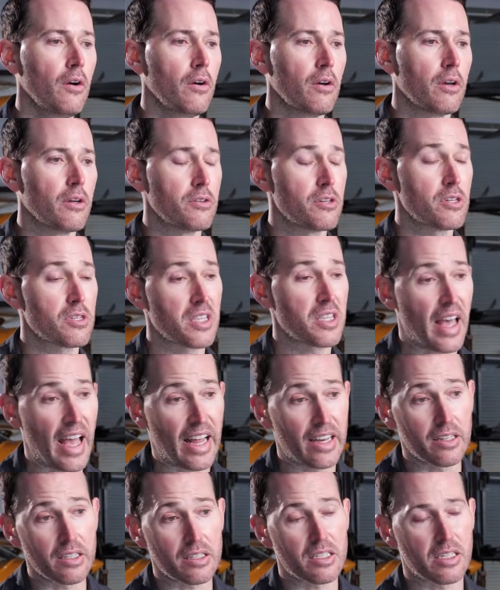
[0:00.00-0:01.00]
and just that
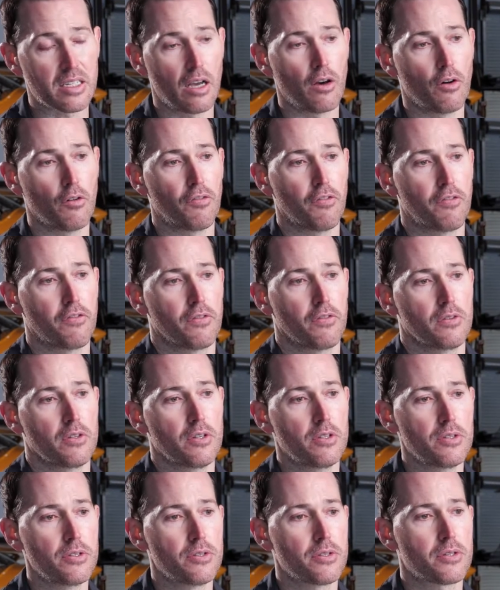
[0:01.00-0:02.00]
in itself
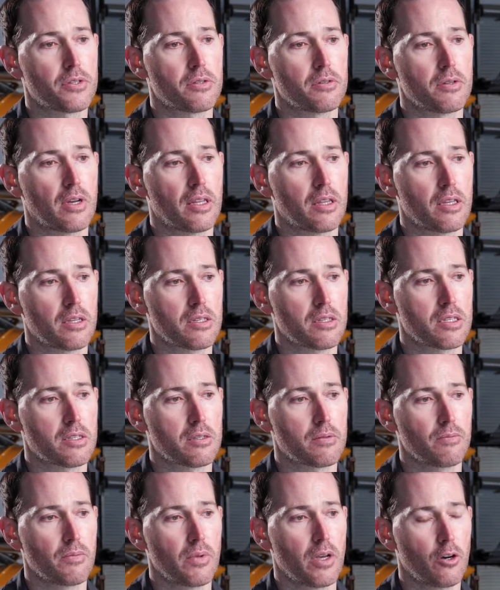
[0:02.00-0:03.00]
I think
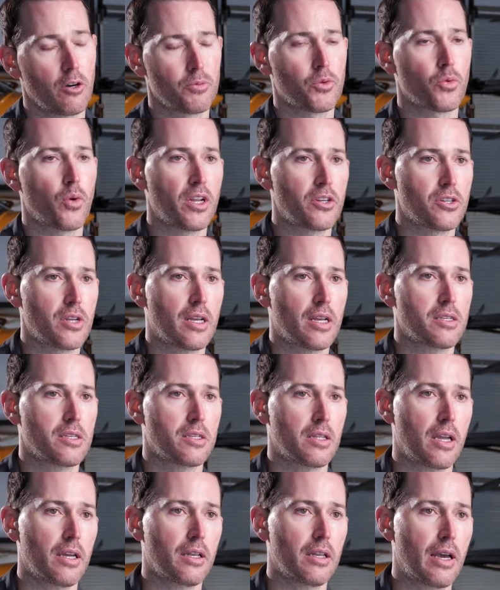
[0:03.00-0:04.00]
helps WrightChat
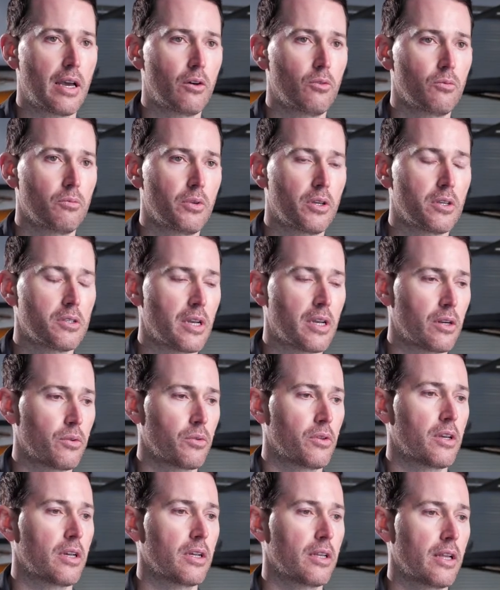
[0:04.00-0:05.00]
stand out, because I don't
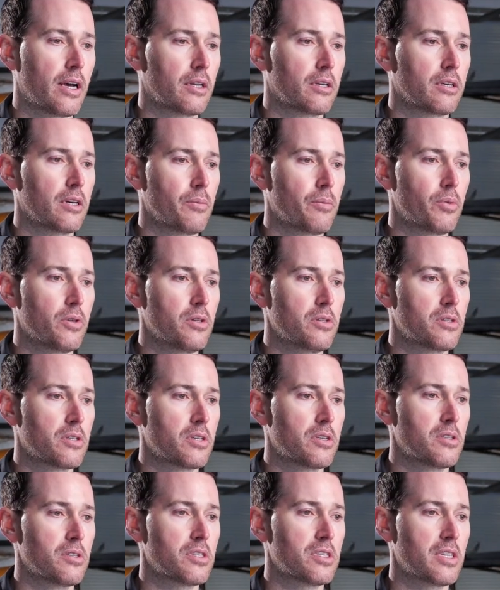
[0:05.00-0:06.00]
think a lot of companies
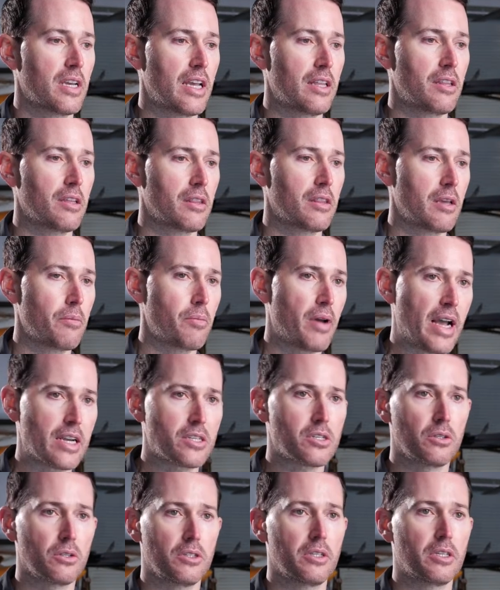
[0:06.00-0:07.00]
can say that they
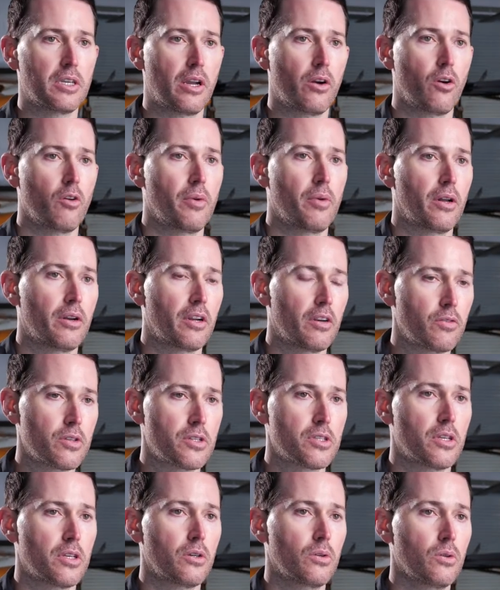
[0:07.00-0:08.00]
passionately care about every
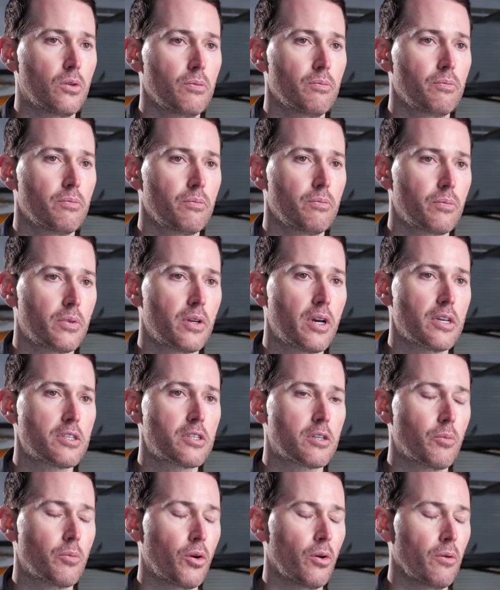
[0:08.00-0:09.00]
single
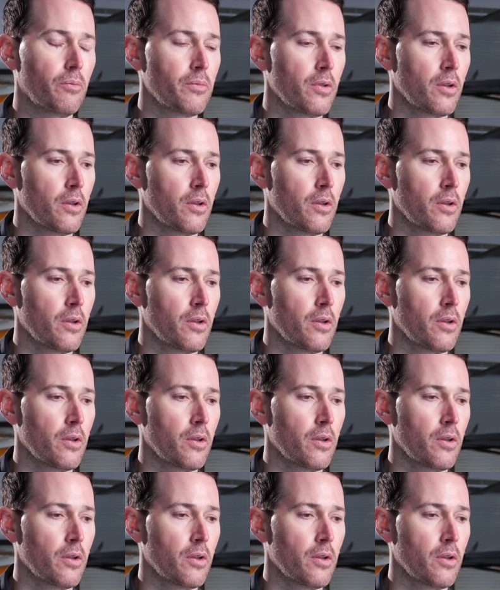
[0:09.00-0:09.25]
customer.